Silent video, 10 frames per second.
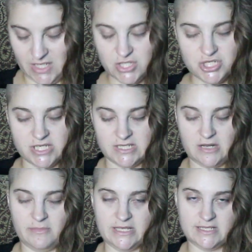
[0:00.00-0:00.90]
she's an
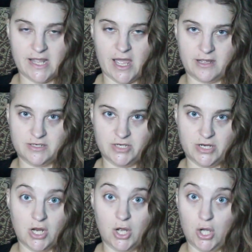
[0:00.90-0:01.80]
amazing actor.
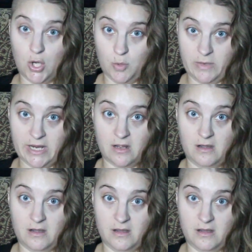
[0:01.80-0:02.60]
Oh my god.